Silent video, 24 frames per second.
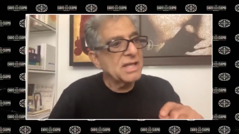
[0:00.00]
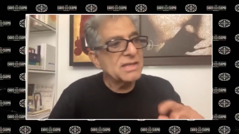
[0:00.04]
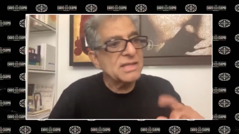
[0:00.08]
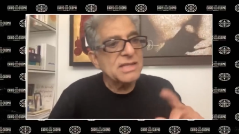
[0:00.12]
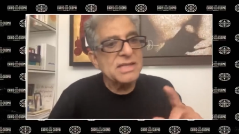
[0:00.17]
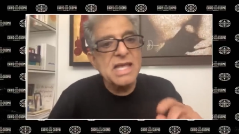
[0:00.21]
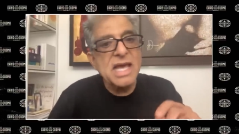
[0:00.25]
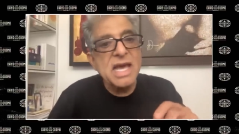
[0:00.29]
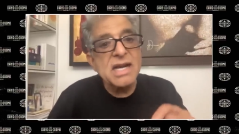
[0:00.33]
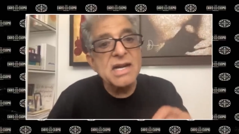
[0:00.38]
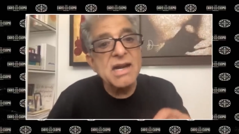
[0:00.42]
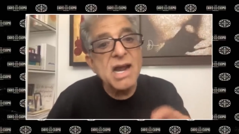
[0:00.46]

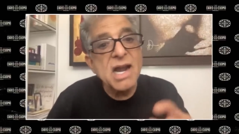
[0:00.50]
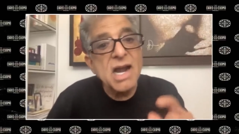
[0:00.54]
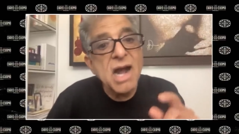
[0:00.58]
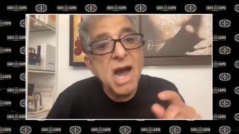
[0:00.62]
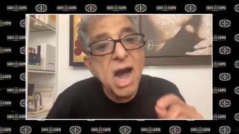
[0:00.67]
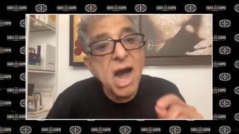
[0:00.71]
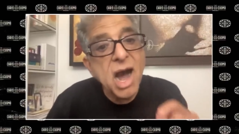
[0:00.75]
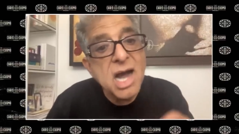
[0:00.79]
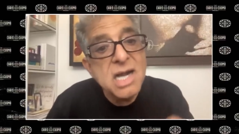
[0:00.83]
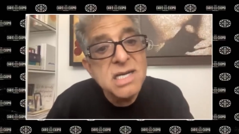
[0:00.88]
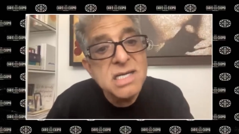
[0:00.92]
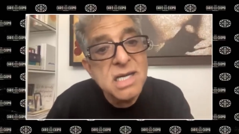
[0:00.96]
There are
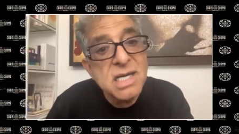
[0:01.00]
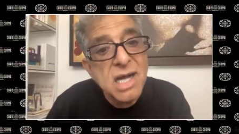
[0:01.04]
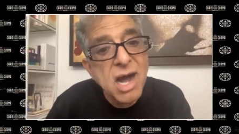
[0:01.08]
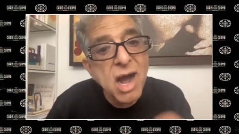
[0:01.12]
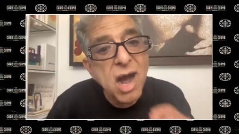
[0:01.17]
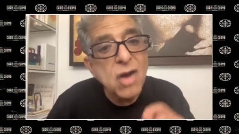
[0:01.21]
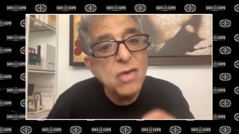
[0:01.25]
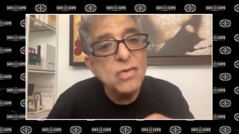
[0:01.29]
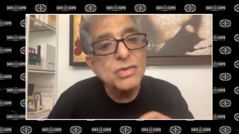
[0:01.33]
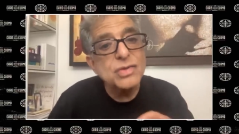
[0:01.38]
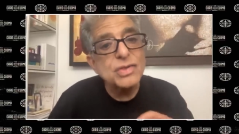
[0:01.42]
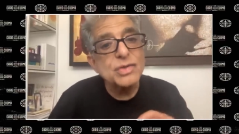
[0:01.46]

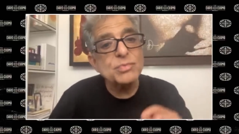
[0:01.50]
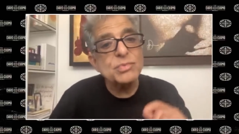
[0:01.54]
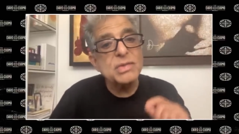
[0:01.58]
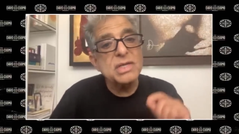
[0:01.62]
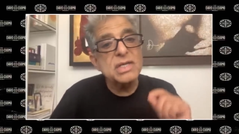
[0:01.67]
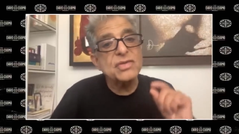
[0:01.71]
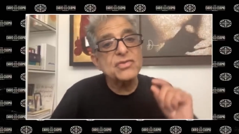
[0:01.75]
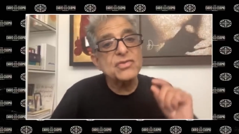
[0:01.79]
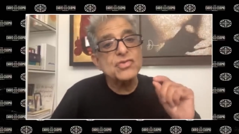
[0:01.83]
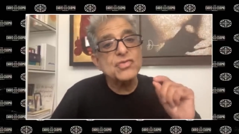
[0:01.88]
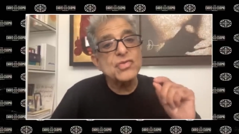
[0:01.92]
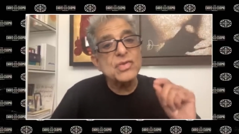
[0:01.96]
uncountable
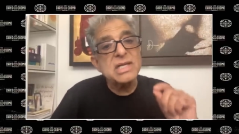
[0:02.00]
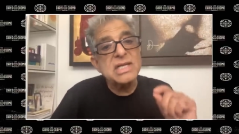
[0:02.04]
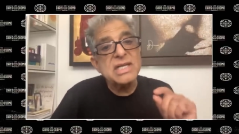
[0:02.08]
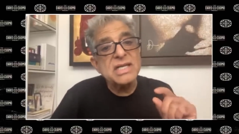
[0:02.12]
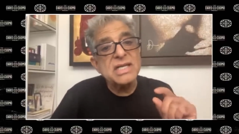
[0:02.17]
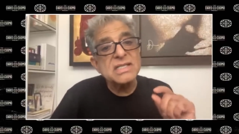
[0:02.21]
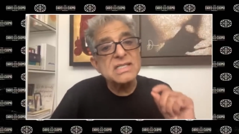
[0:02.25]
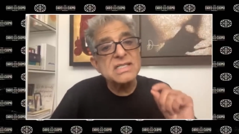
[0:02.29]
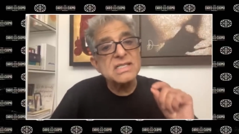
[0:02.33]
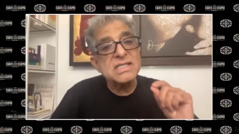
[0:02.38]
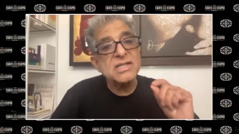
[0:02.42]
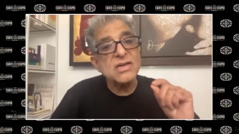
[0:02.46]

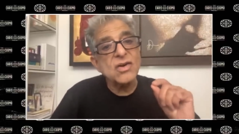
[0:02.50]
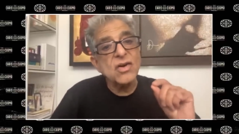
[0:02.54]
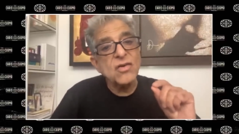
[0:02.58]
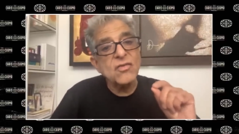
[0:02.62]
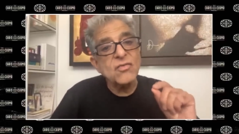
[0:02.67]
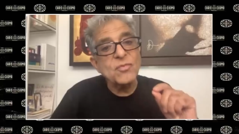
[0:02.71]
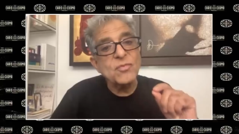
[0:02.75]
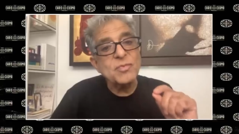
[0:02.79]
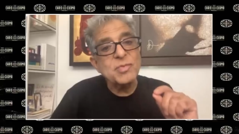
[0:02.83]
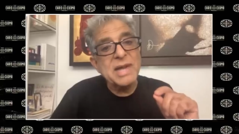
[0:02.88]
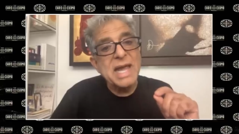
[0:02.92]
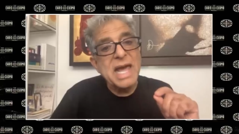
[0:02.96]
trillions of
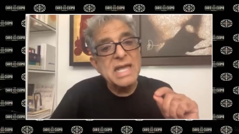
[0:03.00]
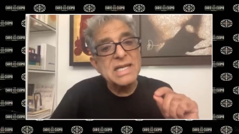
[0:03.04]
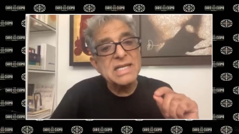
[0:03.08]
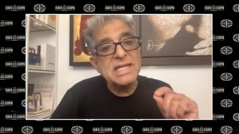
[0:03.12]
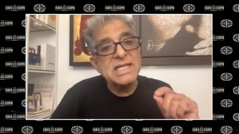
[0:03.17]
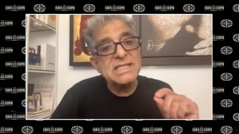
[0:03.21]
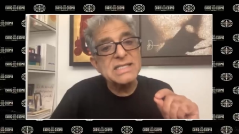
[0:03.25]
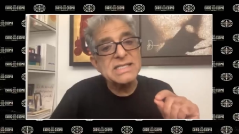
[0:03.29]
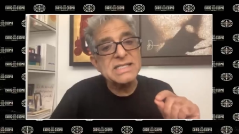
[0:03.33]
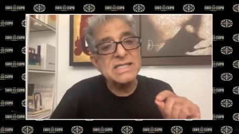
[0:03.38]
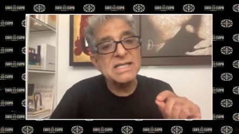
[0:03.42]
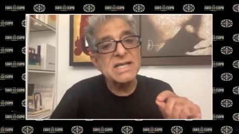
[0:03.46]

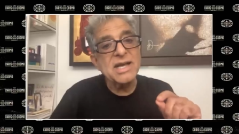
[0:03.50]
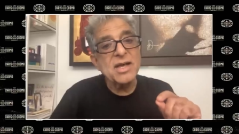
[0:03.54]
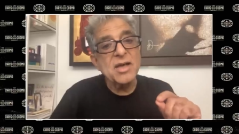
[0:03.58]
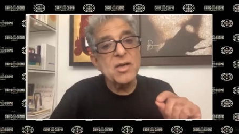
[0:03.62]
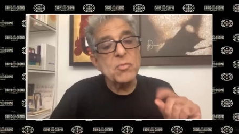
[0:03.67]
planets,